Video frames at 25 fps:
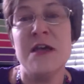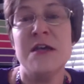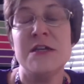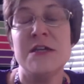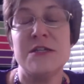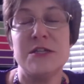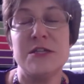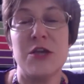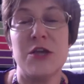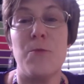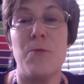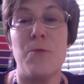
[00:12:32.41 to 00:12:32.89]

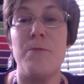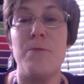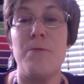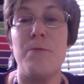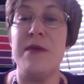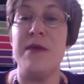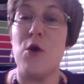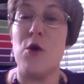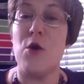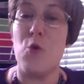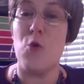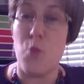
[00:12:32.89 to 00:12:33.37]
So
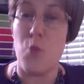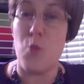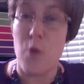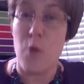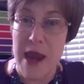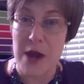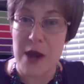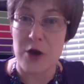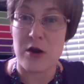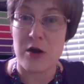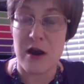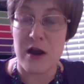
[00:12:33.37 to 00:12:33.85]
be
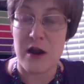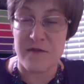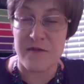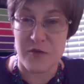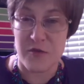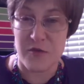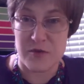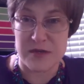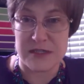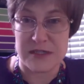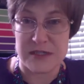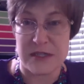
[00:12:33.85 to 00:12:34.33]
aware of the
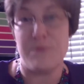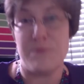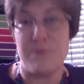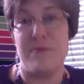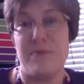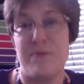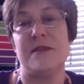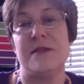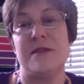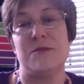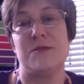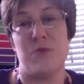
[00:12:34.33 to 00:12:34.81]

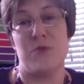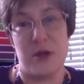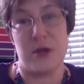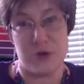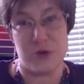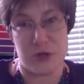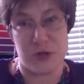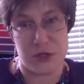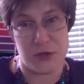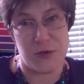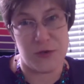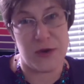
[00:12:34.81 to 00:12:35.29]
recipients when you're
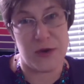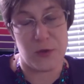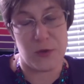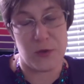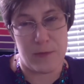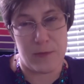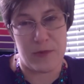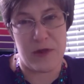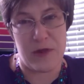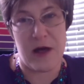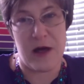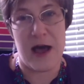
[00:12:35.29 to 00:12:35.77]
doing
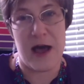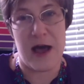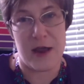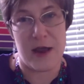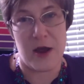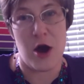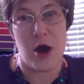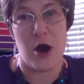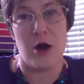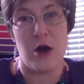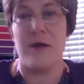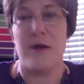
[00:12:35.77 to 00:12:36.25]
reply
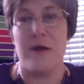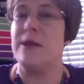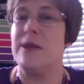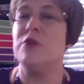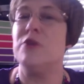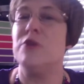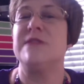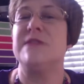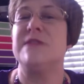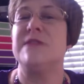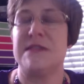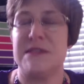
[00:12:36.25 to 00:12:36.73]
all and
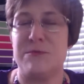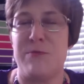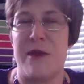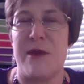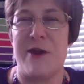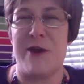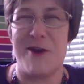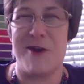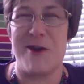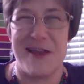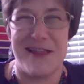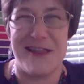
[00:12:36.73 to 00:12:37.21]
use it
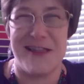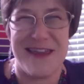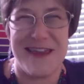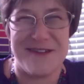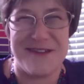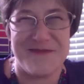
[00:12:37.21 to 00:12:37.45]
sparingly.